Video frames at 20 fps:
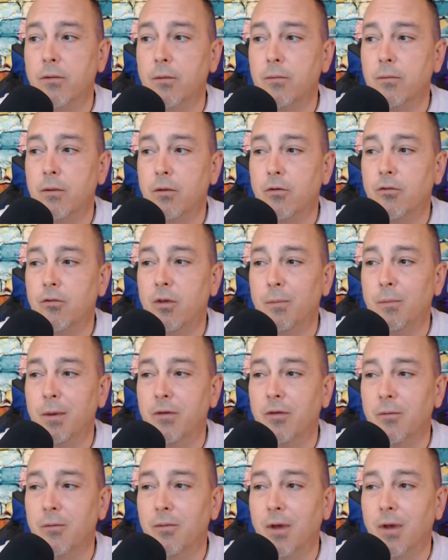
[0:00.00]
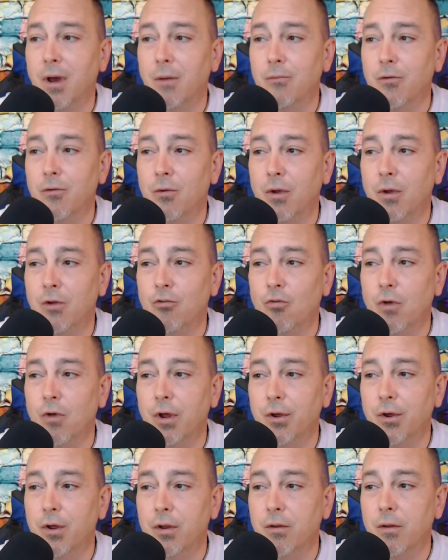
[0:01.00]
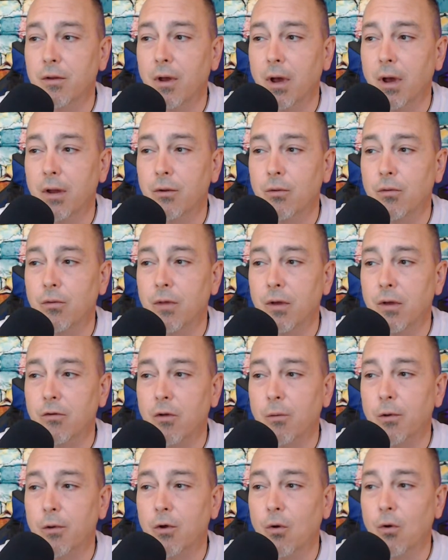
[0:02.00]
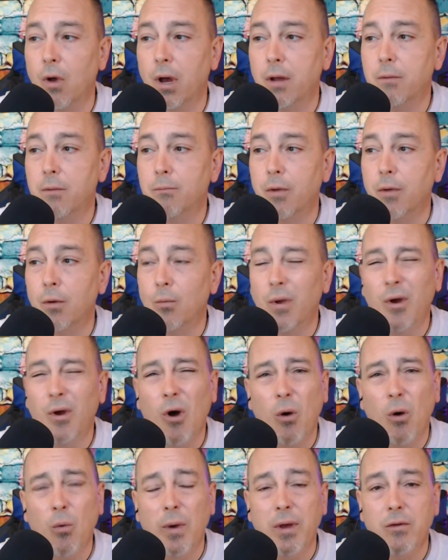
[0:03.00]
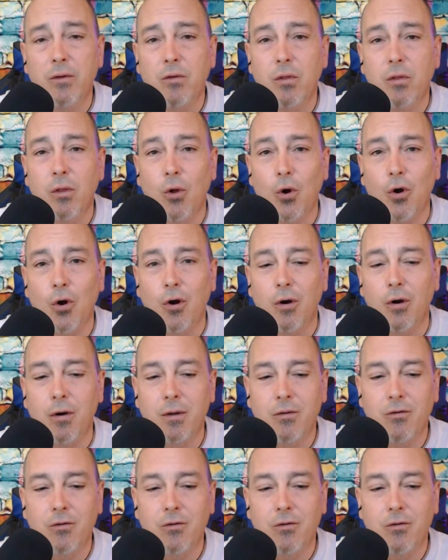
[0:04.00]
You see me sometimes when I drink and I do things I regret, but we always learn.